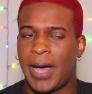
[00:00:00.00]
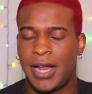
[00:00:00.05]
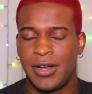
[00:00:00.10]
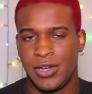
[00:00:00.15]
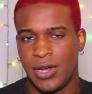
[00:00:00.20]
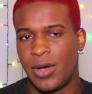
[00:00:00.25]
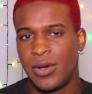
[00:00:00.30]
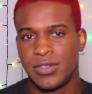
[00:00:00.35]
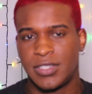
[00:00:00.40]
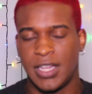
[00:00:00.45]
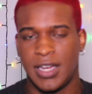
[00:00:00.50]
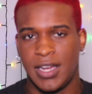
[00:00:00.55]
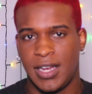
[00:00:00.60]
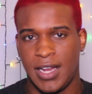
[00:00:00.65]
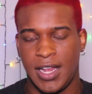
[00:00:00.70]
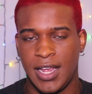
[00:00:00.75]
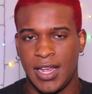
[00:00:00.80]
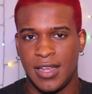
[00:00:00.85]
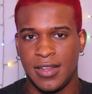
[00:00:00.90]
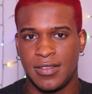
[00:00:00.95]
knows that it
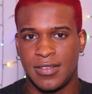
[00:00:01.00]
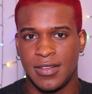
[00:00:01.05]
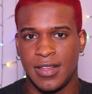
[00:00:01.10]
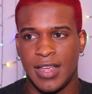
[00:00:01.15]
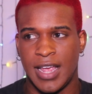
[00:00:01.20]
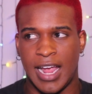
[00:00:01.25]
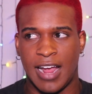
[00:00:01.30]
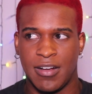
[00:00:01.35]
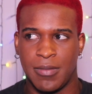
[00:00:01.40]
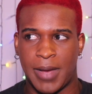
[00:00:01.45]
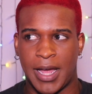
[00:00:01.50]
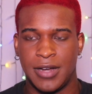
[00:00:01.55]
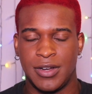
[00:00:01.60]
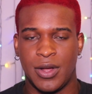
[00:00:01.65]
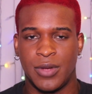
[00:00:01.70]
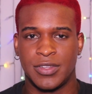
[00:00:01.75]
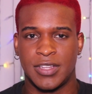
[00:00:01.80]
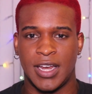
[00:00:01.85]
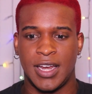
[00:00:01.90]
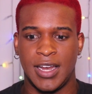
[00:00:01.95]
is. Everybody
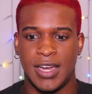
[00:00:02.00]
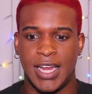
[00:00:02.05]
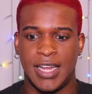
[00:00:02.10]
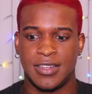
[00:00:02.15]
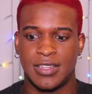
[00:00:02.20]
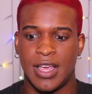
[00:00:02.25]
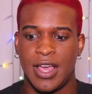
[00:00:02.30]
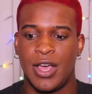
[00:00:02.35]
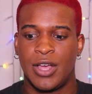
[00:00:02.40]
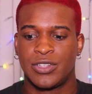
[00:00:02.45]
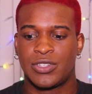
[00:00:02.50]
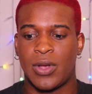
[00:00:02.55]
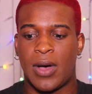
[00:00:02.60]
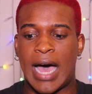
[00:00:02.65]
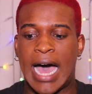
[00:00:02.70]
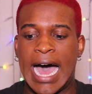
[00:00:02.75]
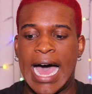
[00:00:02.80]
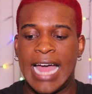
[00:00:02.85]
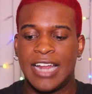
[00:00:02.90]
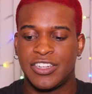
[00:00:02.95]
knows that it is. So
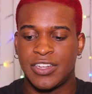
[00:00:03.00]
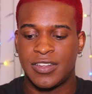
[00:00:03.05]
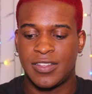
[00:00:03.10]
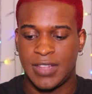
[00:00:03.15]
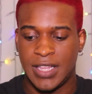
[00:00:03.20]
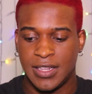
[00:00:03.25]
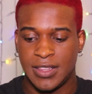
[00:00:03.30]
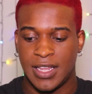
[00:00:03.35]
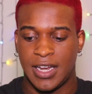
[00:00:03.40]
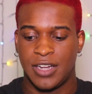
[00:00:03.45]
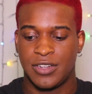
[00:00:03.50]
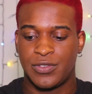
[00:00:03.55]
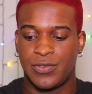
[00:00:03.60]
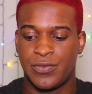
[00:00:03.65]
I just think that it's